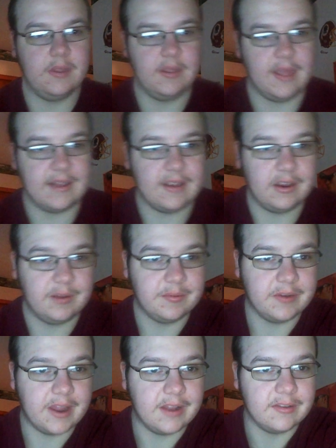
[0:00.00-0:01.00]
That's how you
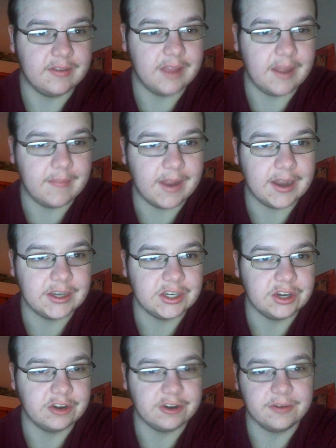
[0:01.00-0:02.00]
pronounce it. I'm not
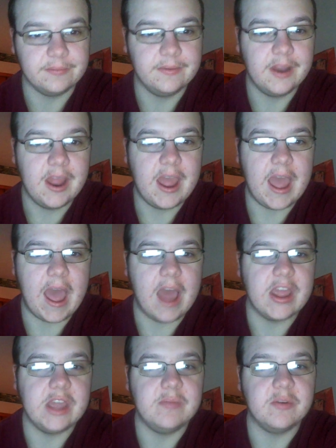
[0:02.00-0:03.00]
sure how
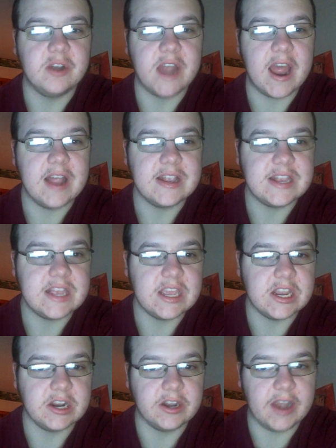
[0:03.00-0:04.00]
you pronounce
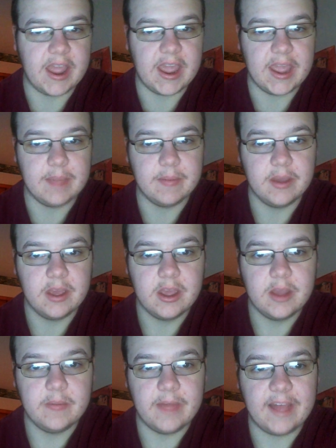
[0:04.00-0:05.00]
your name.
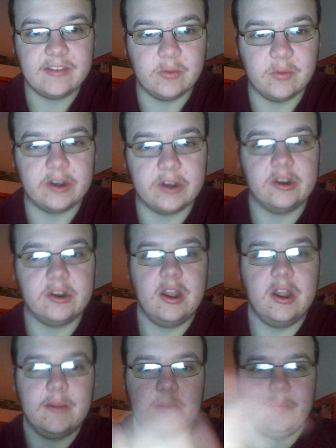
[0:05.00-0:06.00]
That's the winner.
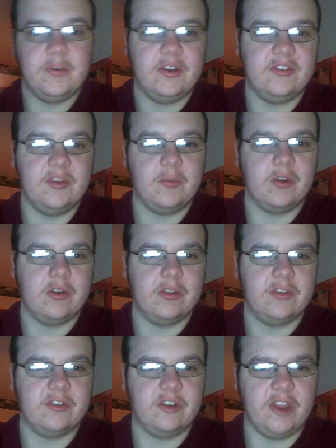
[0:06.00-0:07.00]
I'm going to put it somewhere on
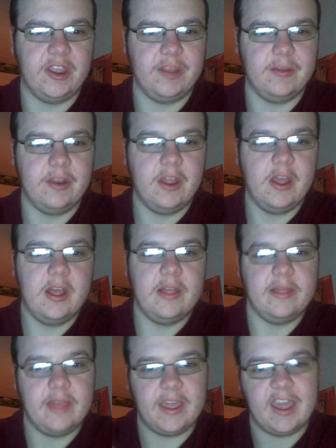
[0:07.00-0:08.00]
the screen.
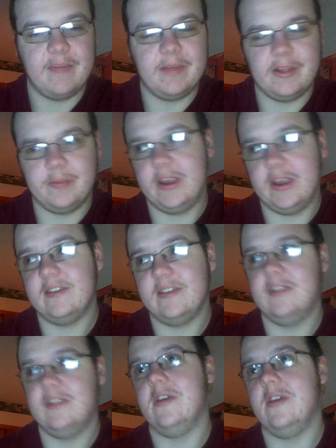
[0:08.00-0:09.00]
They gave me their
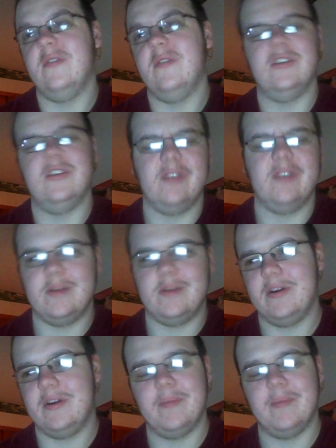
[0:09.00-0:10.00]
PSN, so eventually I'll
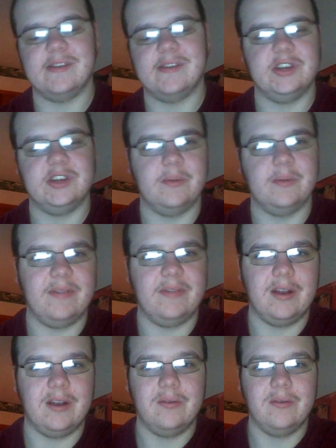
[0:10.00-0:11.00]
probably message them if
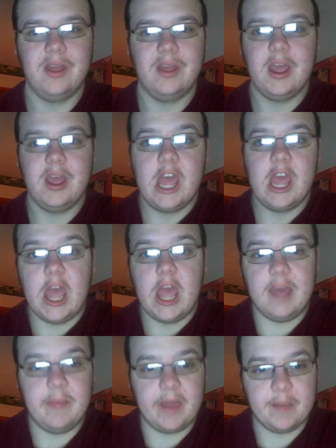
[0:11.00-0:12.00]
they don't
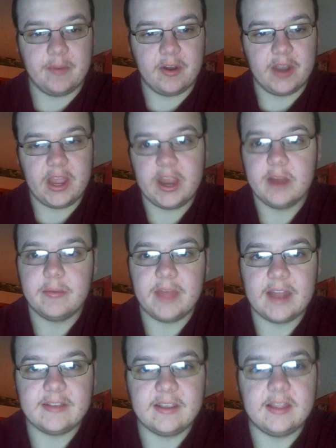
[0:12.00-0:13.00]
hit me up on here.
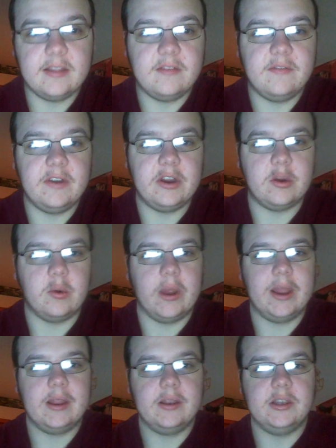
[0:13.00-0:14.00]
But that's it. Very quick.